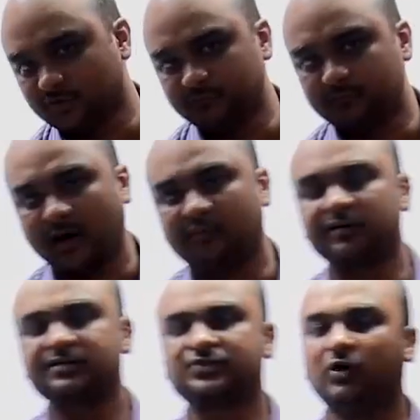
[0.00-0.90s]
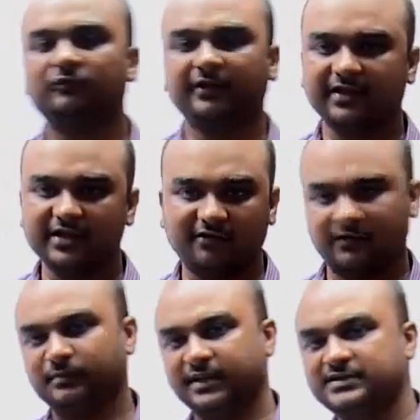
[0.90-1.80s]
of powers of any
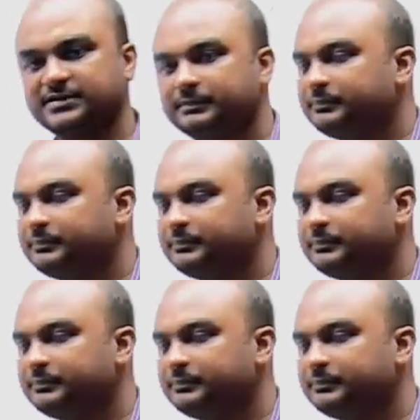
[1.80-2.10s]
government.